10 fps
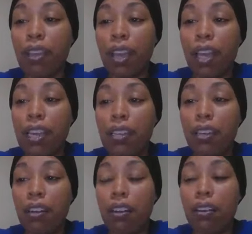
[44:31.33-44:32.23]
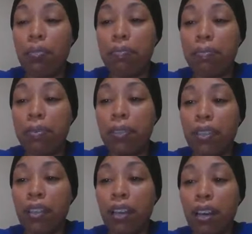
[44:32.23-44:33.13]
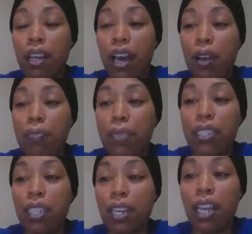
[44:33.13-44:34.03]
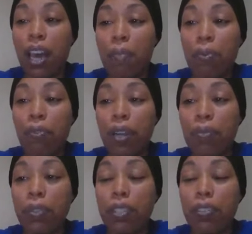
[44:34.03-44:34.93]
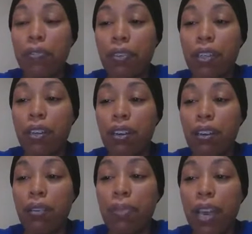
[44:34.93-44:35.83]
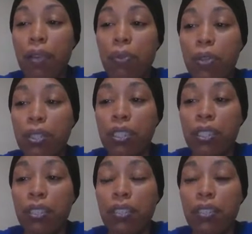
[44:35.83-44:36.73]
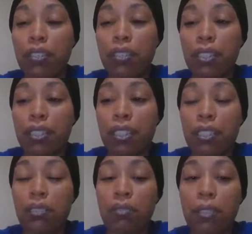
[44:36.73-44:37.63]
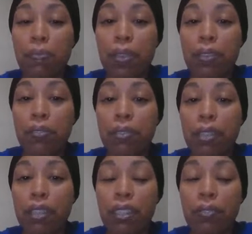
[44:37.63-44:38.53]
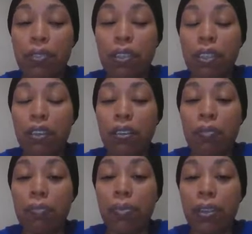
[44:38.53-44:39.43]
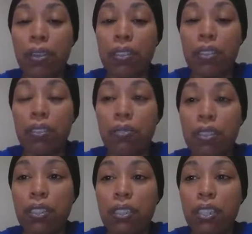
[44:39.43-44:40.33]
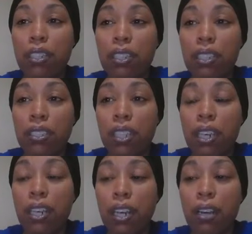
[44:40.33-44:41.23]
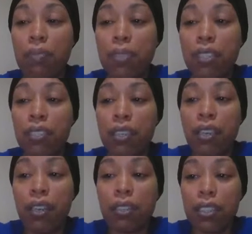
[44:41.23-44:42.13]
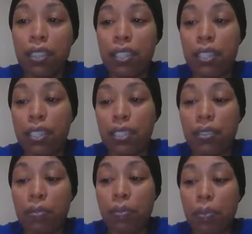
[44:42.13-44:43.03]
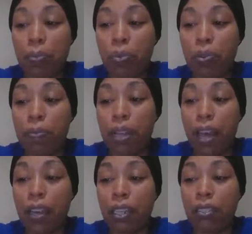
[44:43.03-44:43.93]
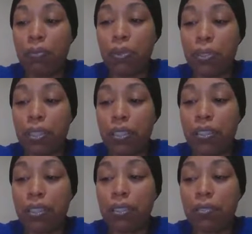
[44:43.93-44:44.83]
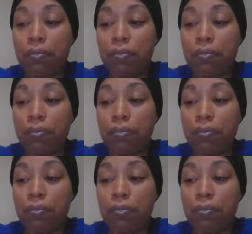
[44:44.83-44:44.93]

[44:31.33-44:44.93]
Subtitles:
and allow me to collaborate with different networks to continue to build in different areas and organizations, companies, to assist with poor black communities,